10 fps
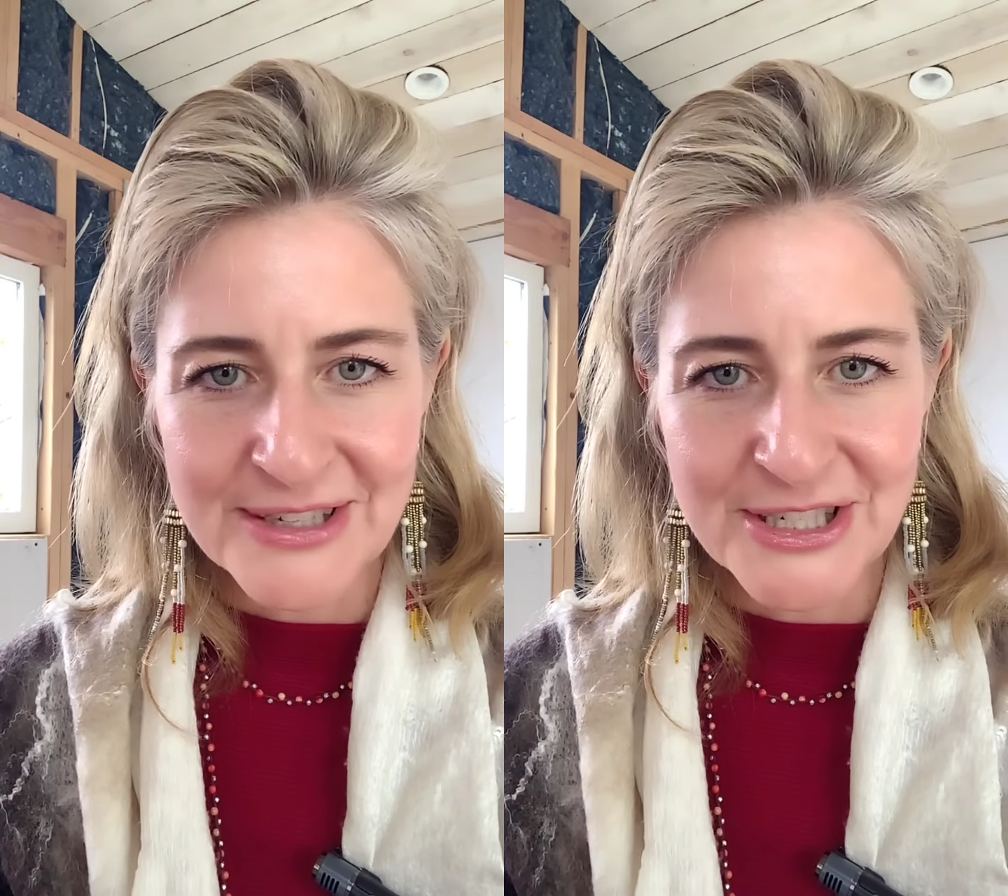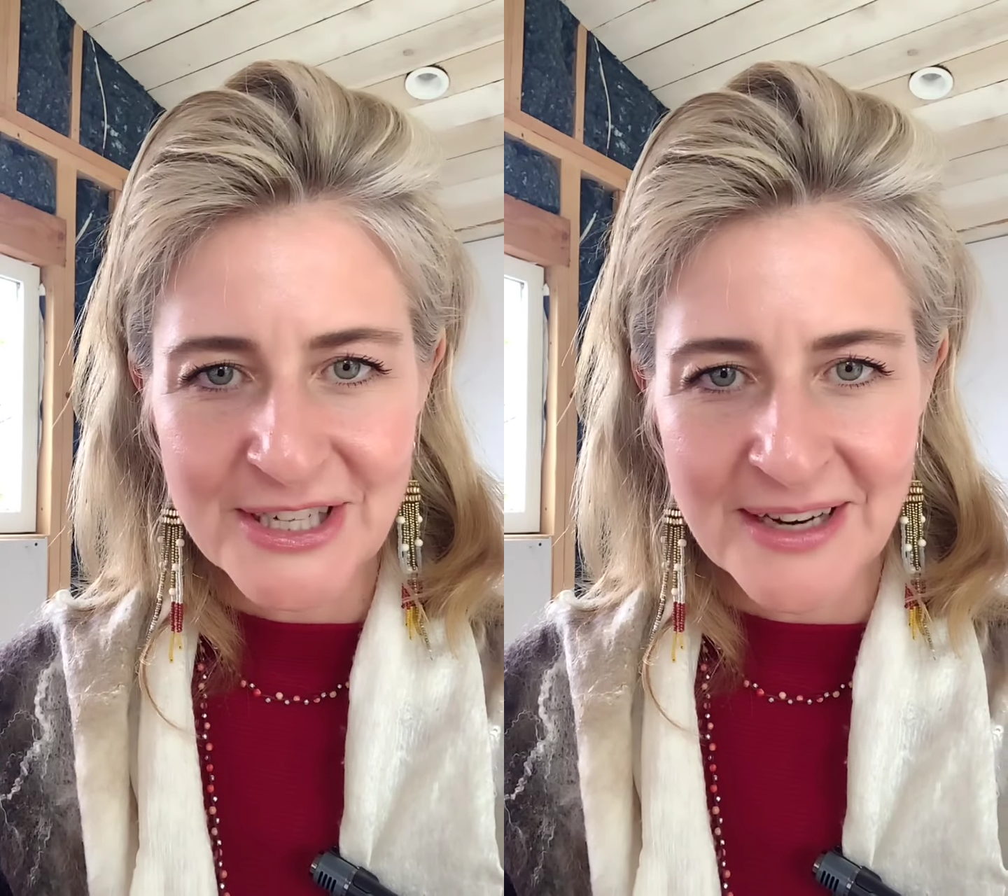
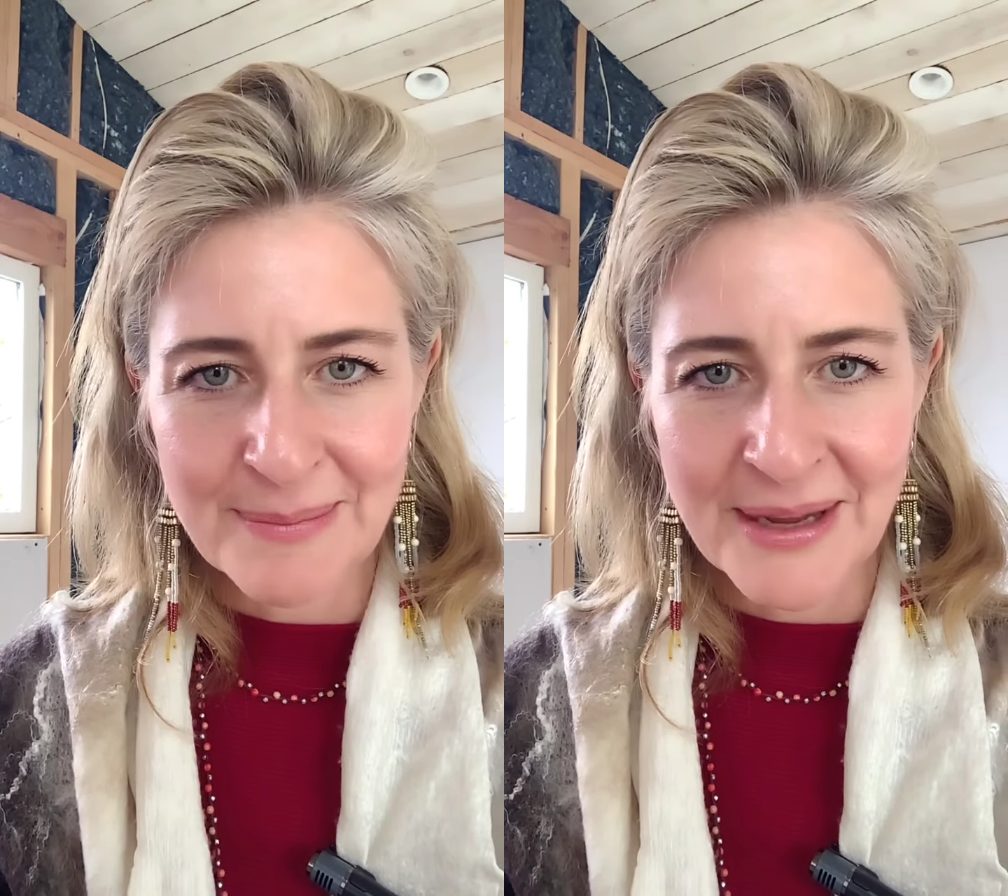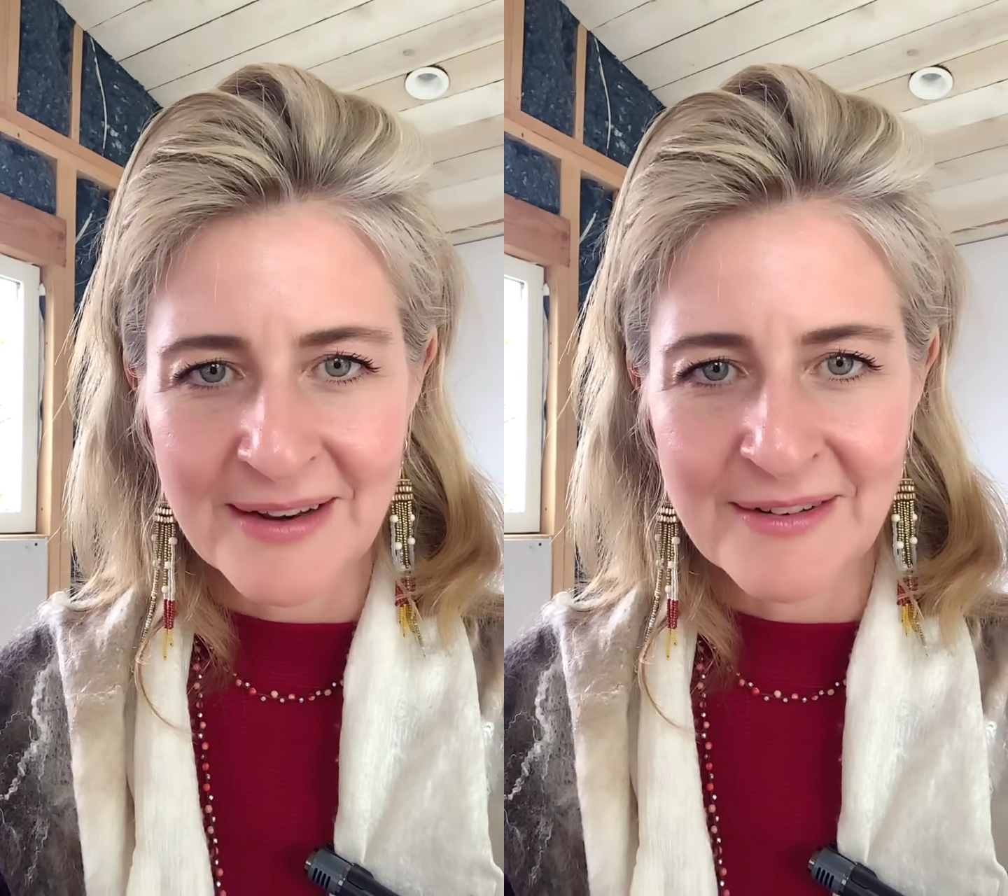Shen
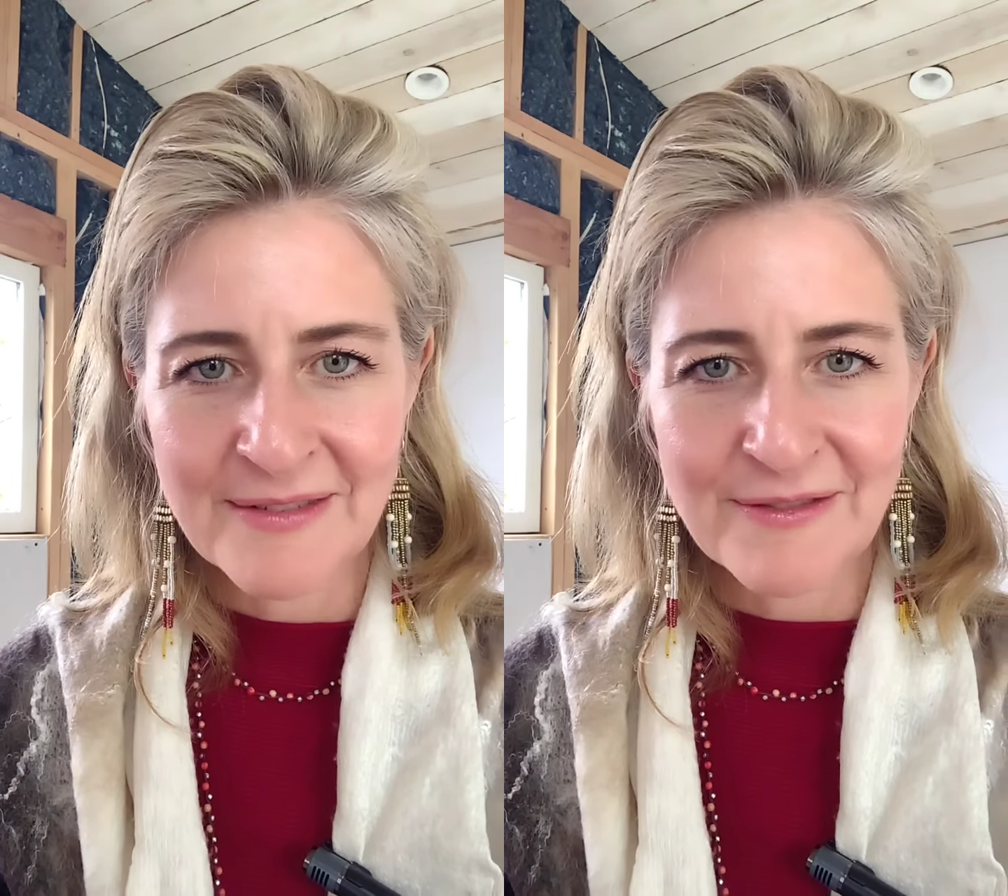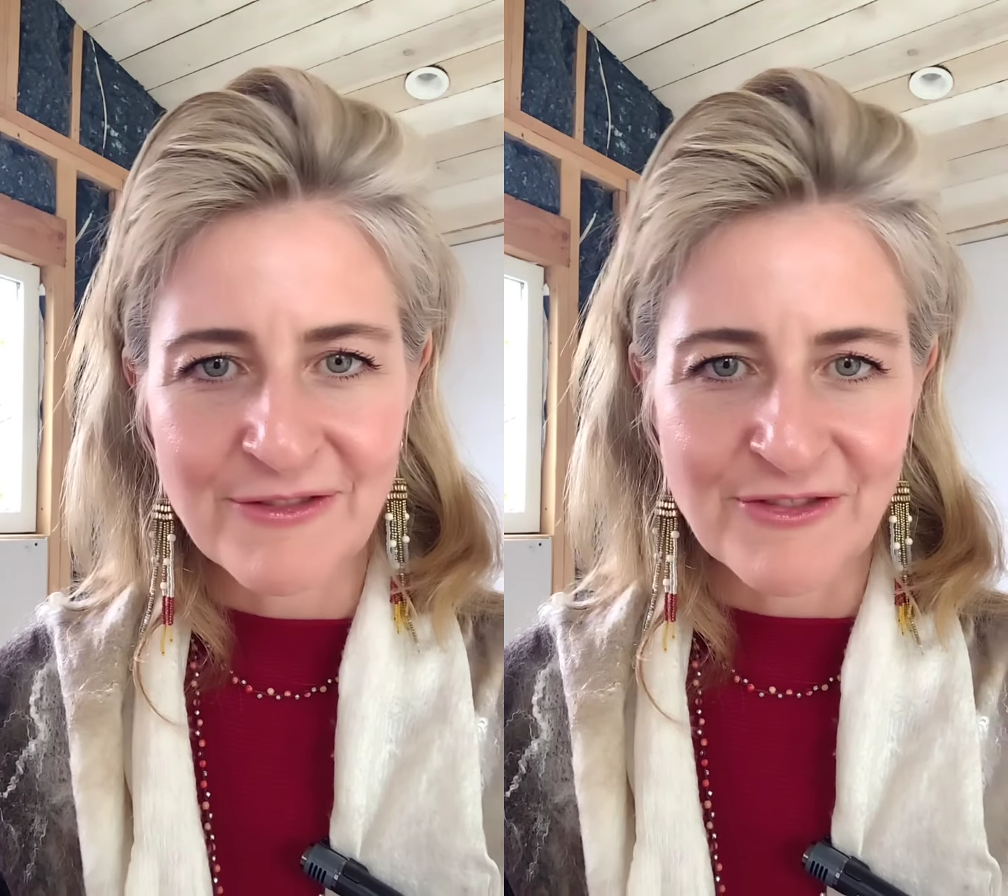Men
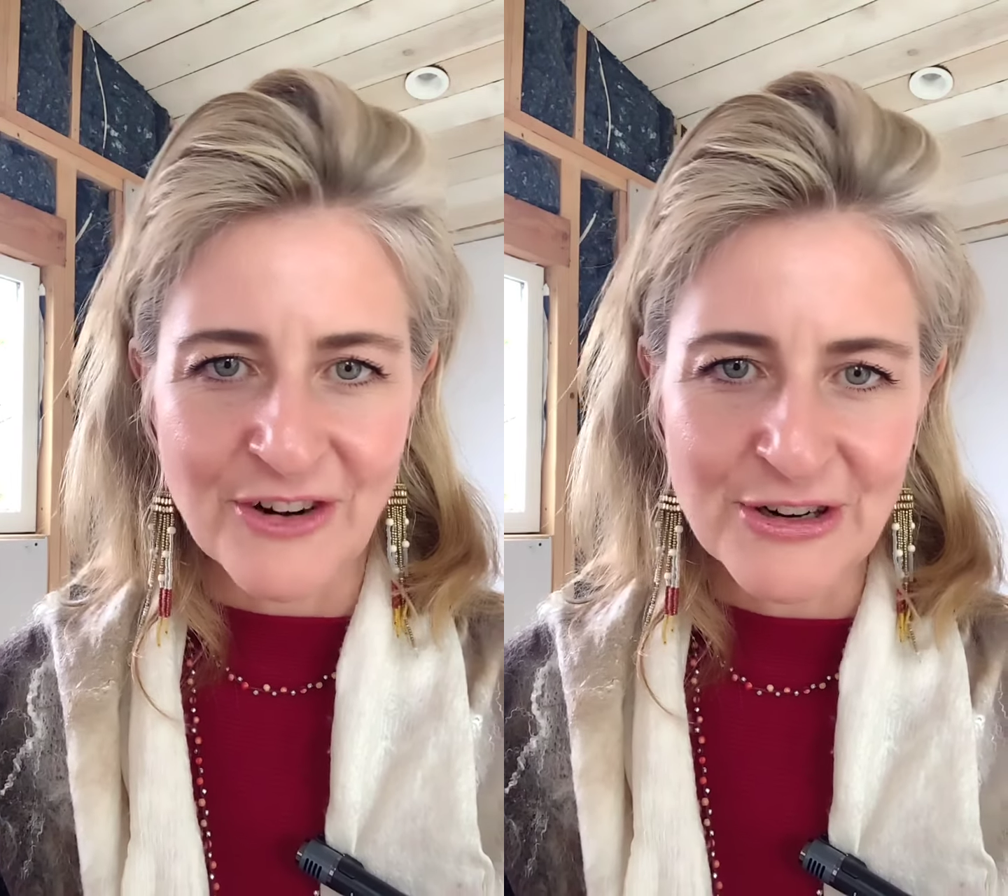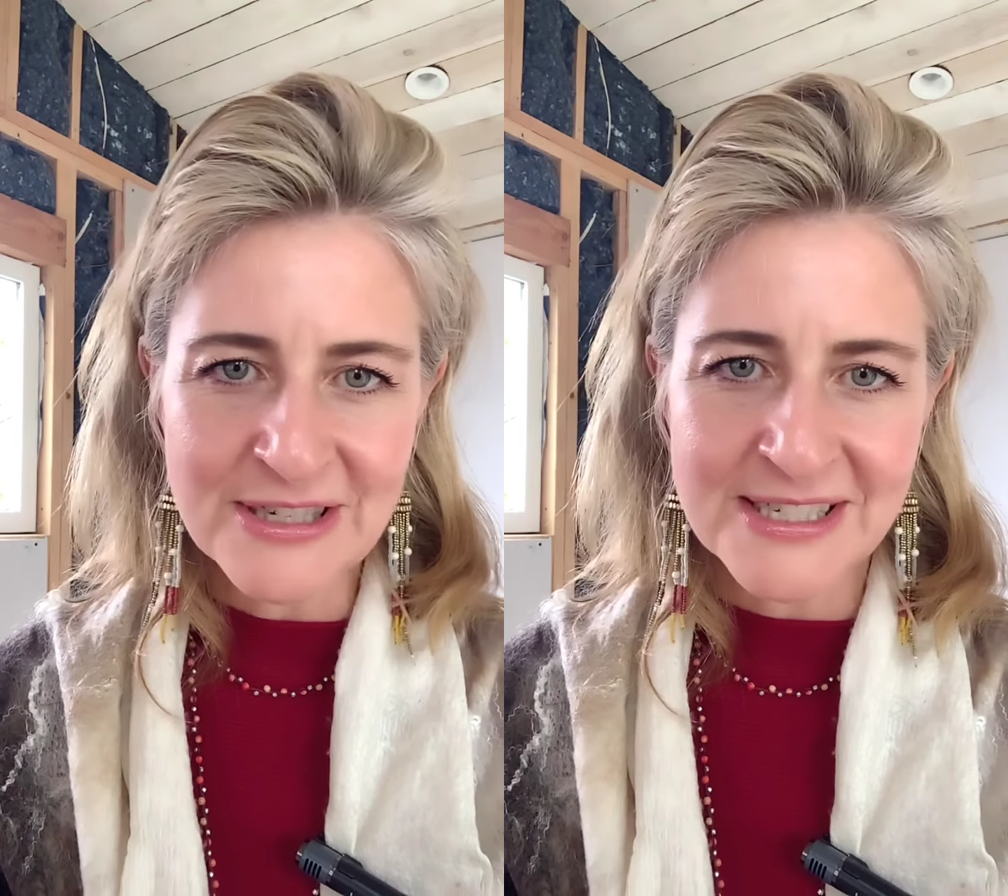
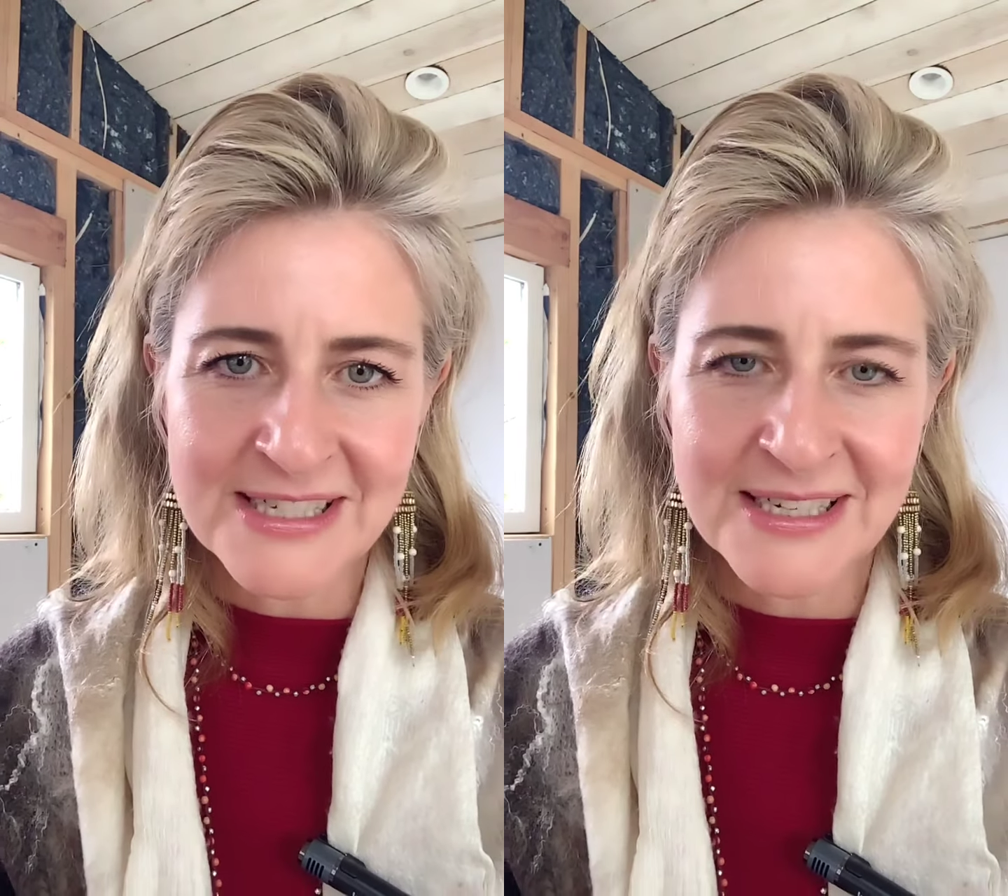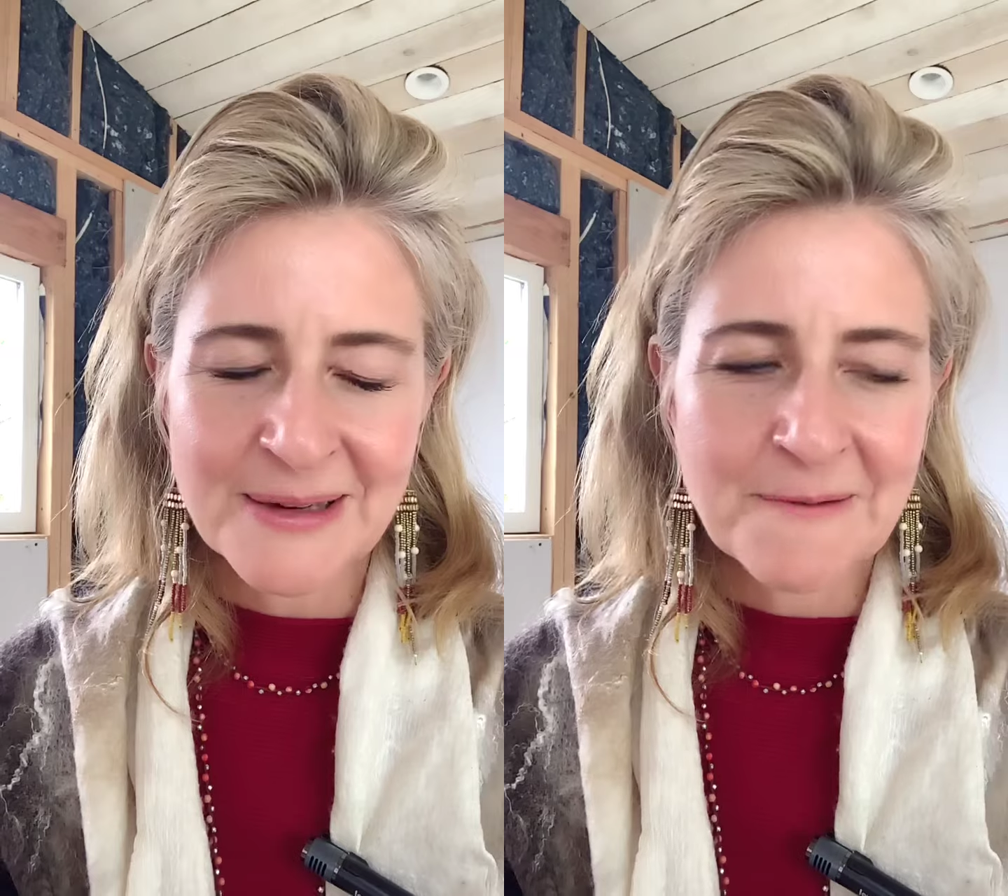first,